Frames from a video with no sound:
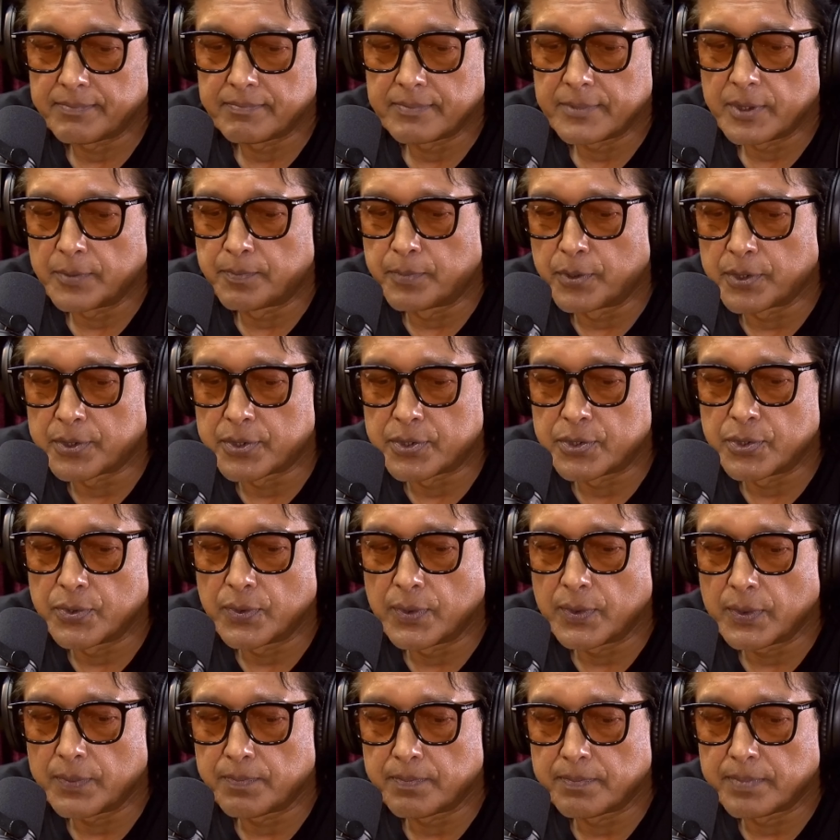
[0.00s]
you put
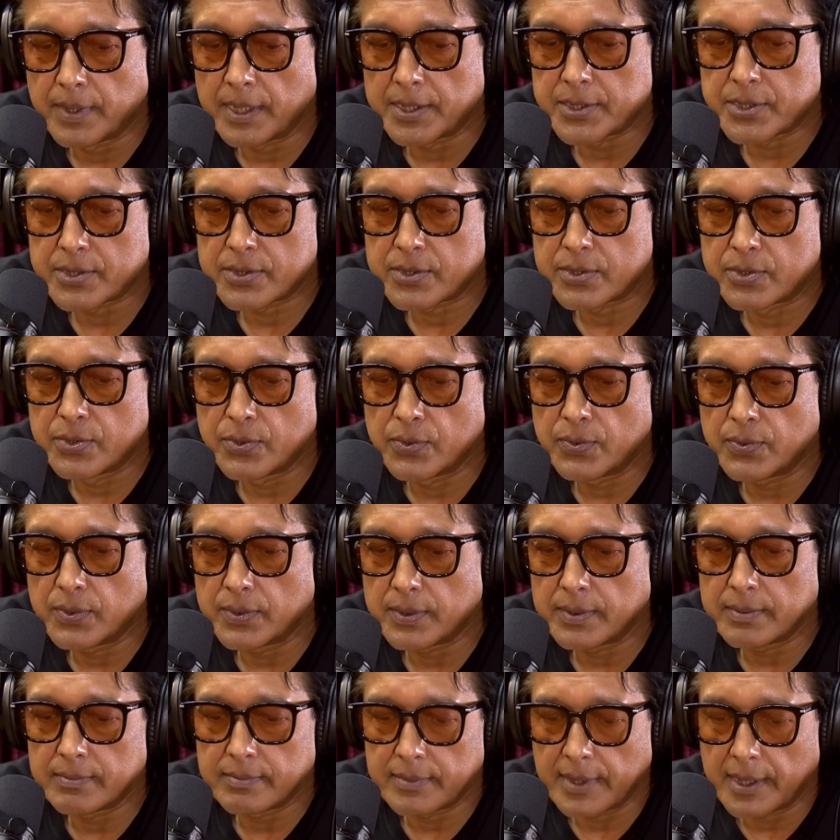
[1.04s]
2 + 2,
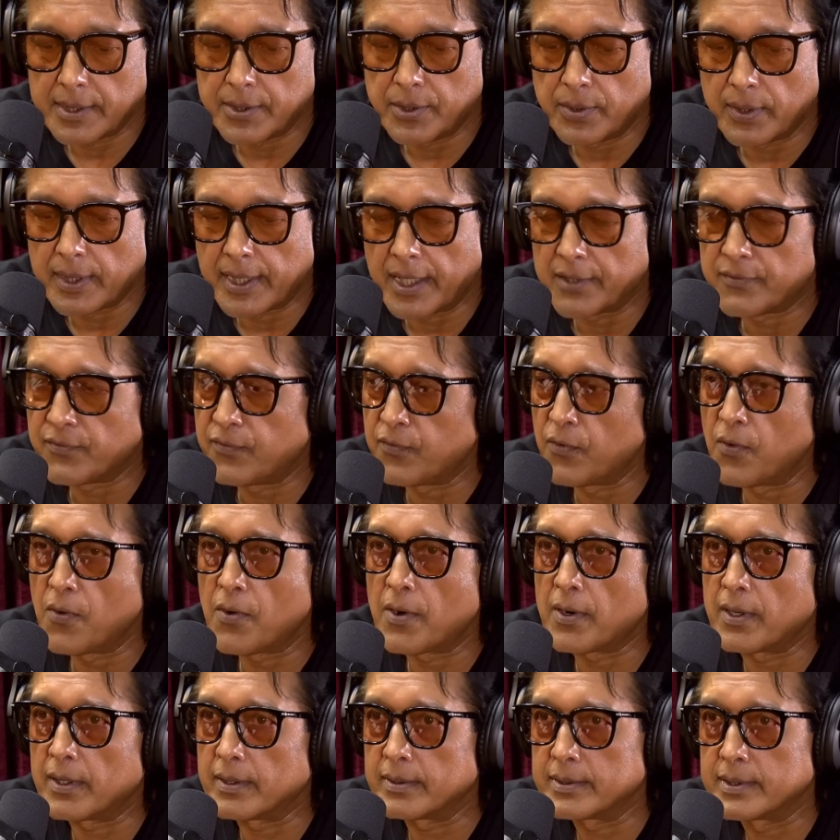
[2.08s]
then you'll get
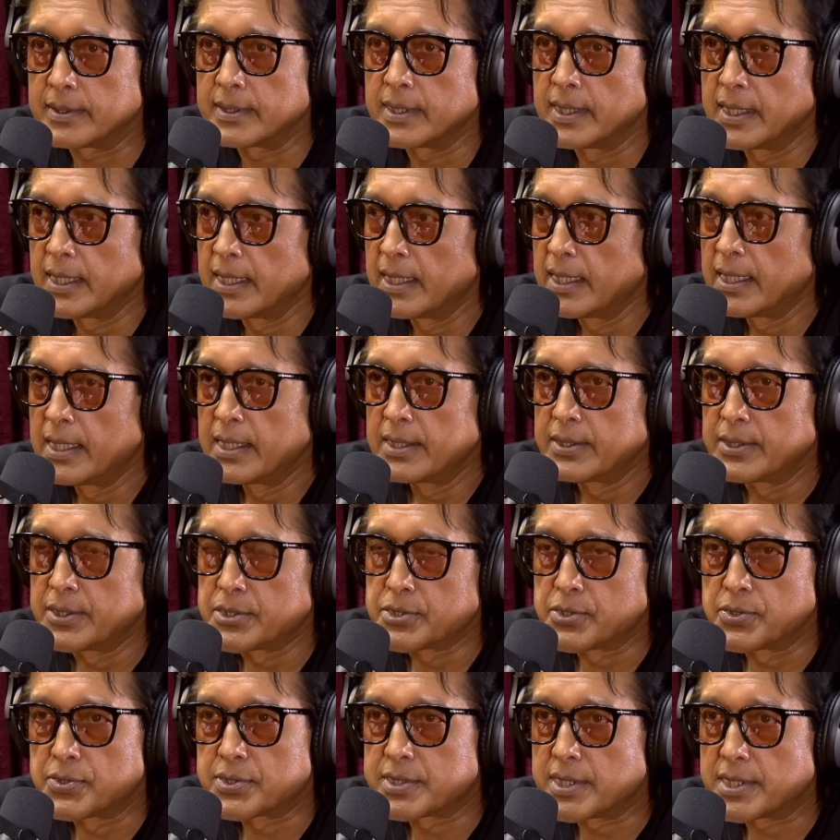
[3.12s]
4. Yeah.
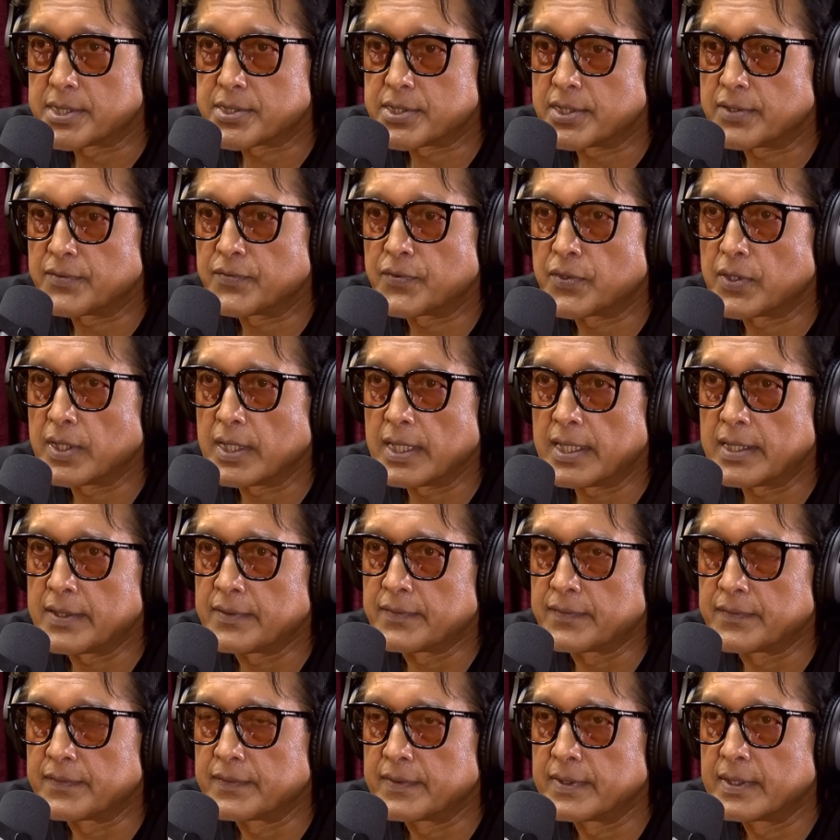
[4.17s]
There's no such thing for life.